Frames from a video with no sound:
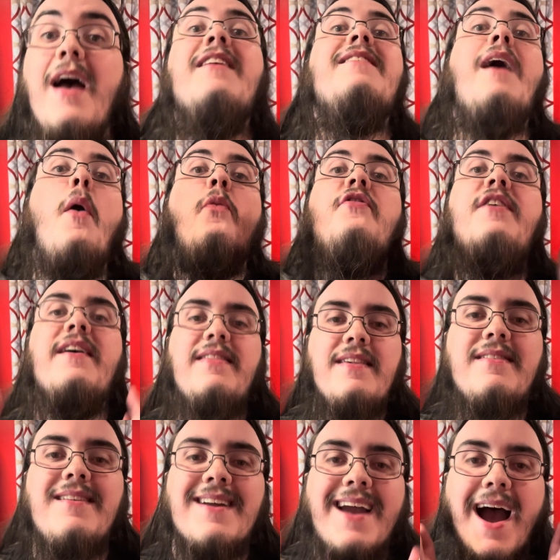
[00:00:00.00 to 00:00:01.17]
Now, this
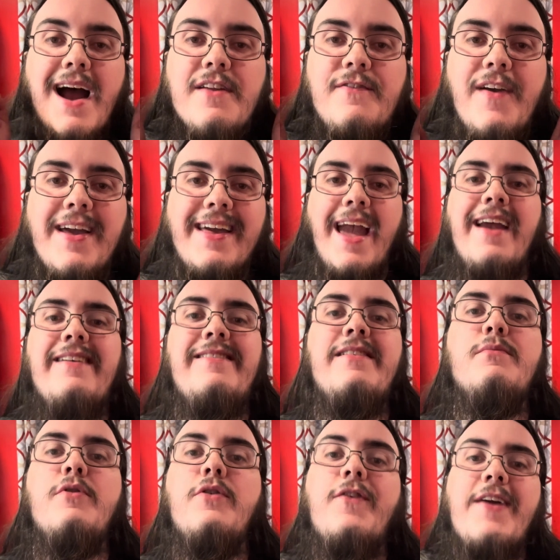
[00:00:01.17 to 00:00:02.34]
is the kind of vacation
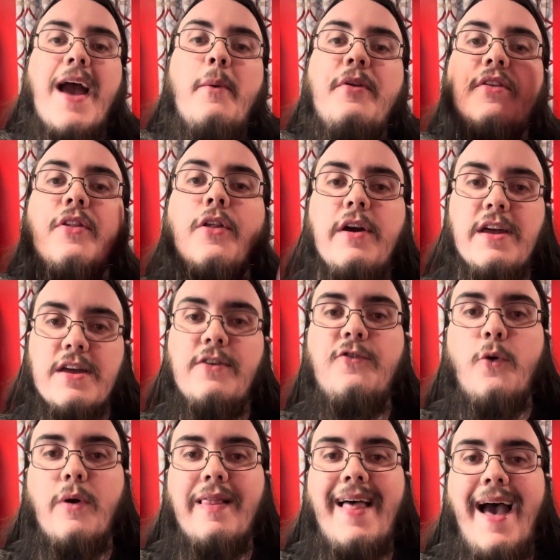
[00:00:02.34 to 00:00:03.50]
movie I was looking
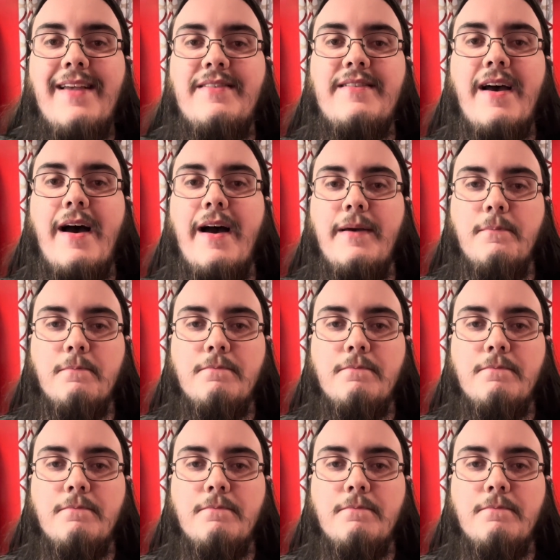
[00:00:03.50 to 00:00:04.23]
for last time.